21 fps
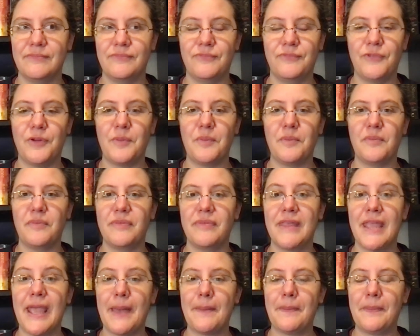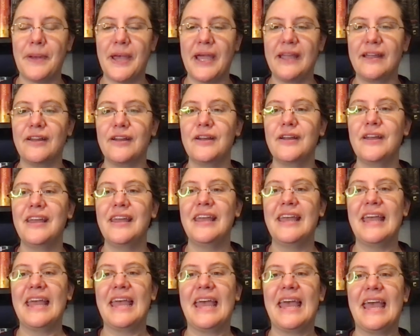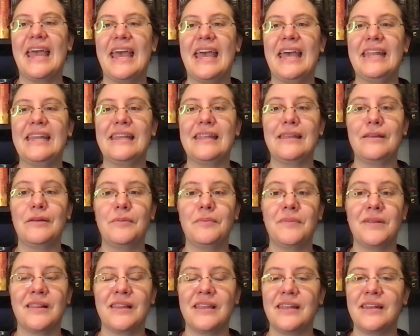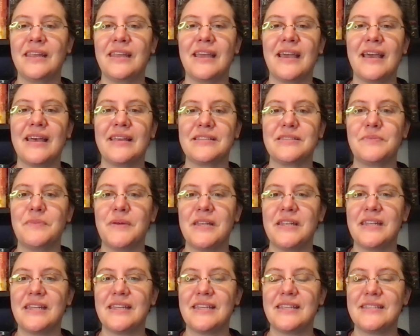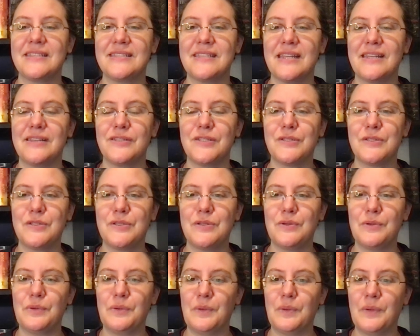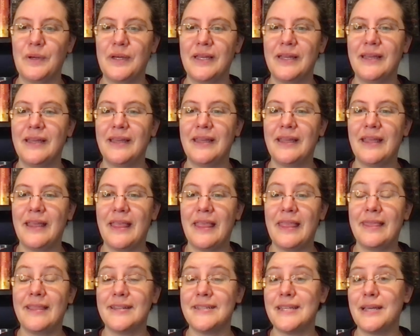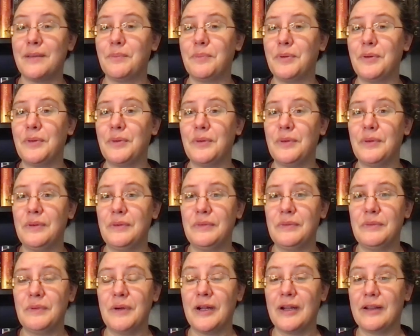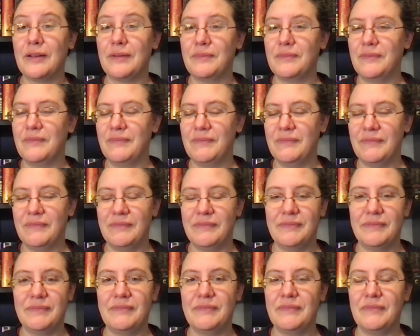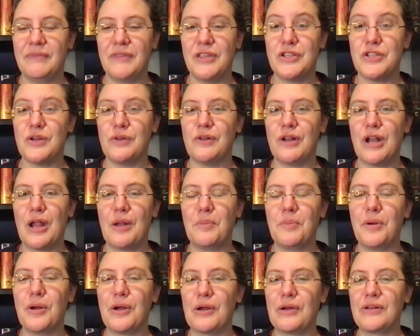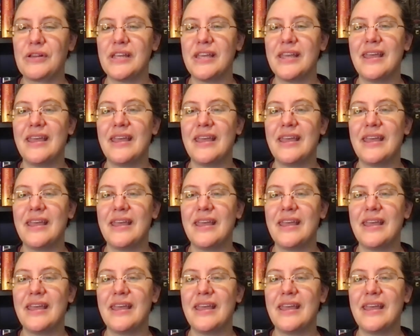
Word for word: from the Empire. And Malini has been sent to the temple where the children had burned